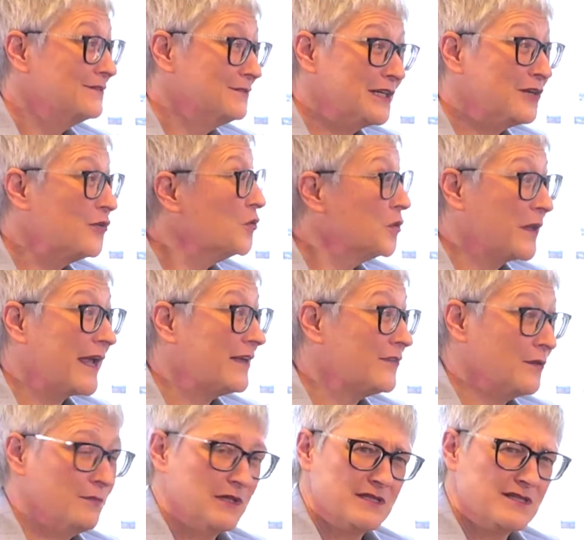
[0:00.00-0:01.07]
We all get
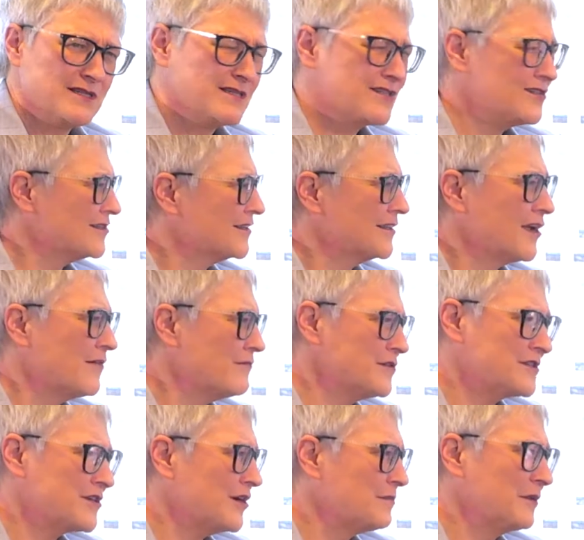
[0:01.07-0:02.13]
them, and certainly over a
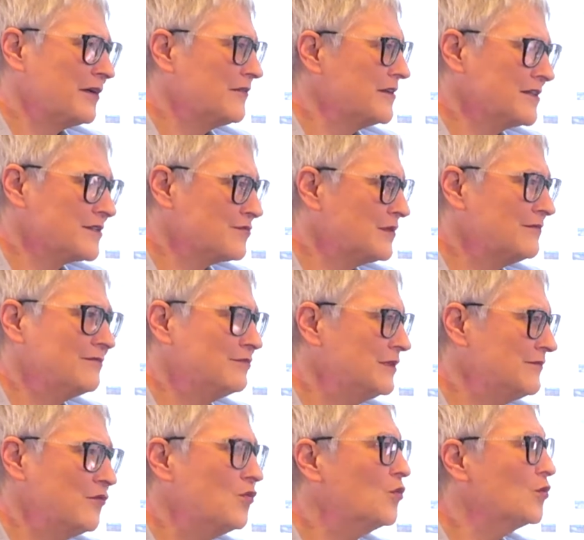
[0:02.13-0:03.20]
time like this, we've
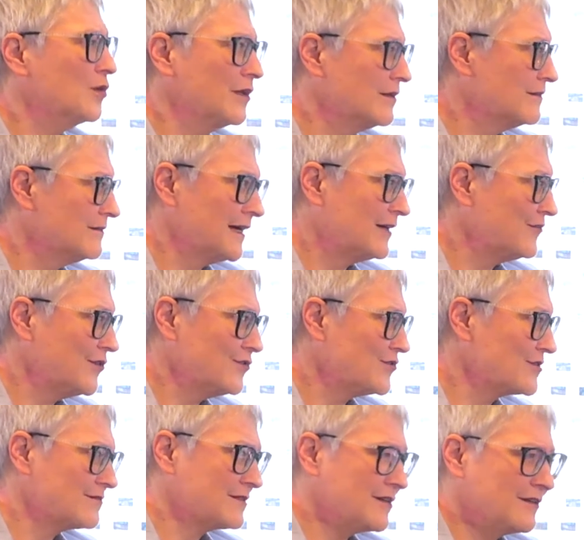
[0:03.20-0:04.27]
all had
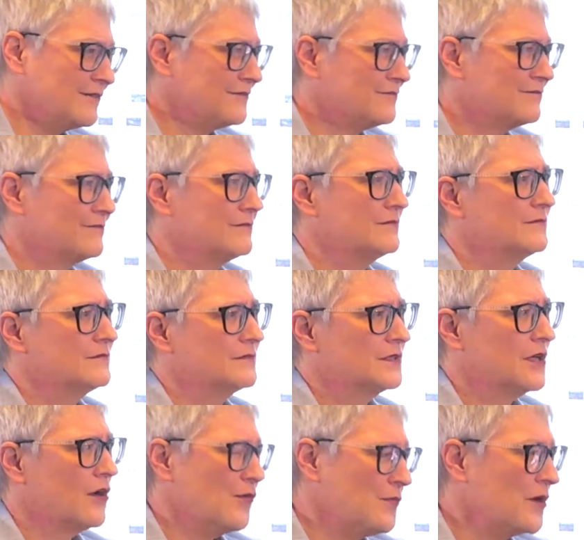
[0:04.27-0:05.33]
those kind of,
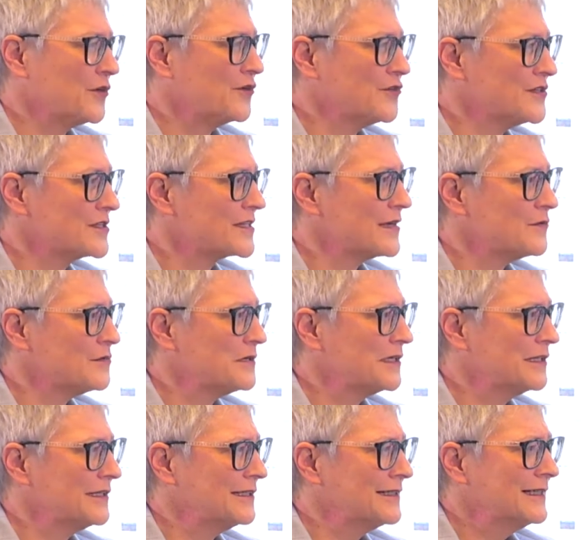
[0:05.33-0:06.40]
oh my goodness, how are we
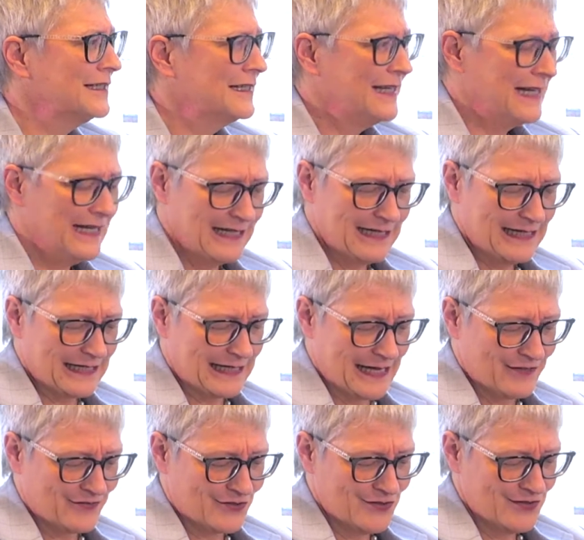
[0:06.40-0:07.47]
going to
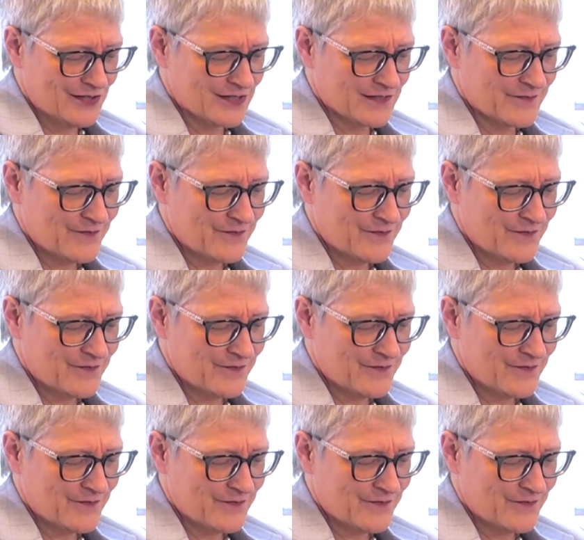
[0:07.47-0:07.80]
get through this?